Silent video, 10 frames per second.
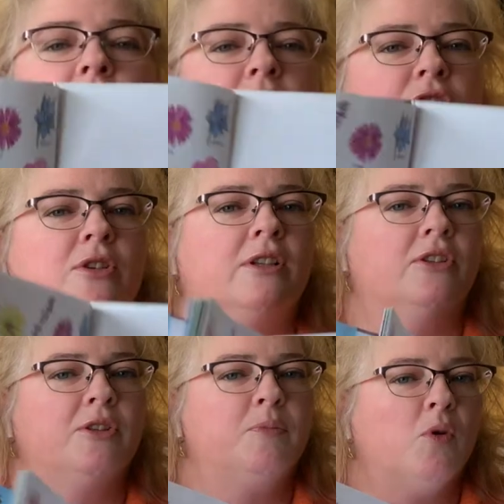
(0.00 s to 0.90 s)
course you can
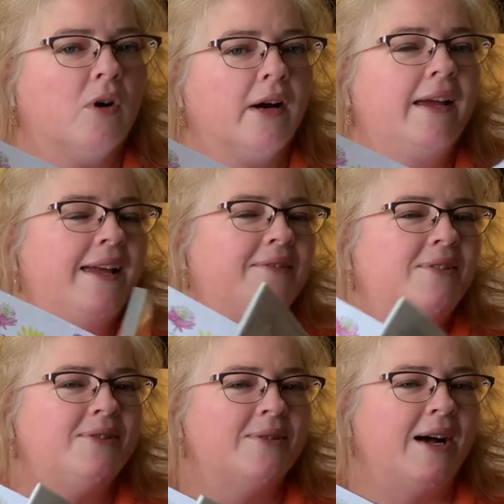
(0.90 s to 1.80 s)
learn more if
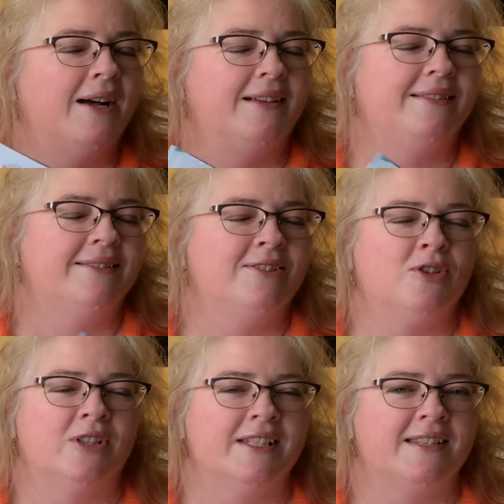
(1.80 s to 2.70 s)
you
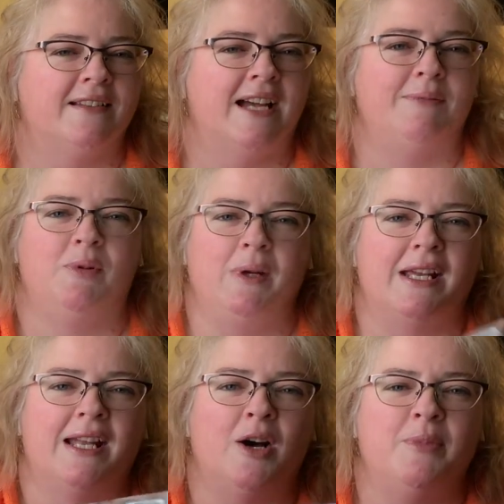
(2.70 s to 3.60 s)
call us to the library. We
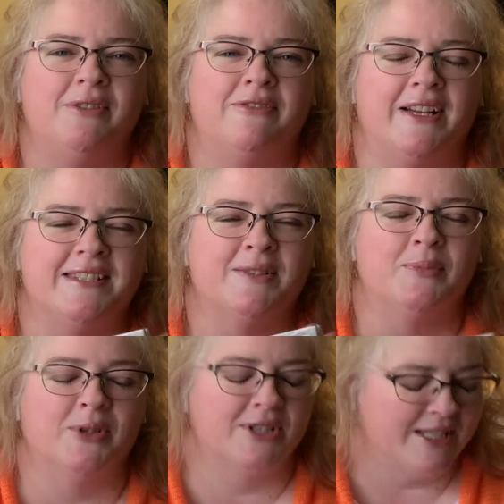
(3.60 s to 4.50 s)
can help you find some
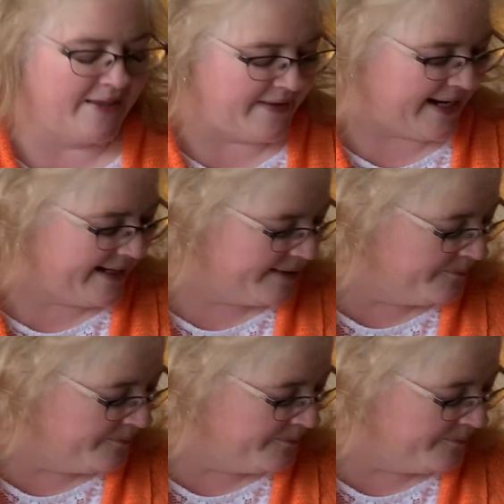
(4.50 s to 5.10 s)
books on that.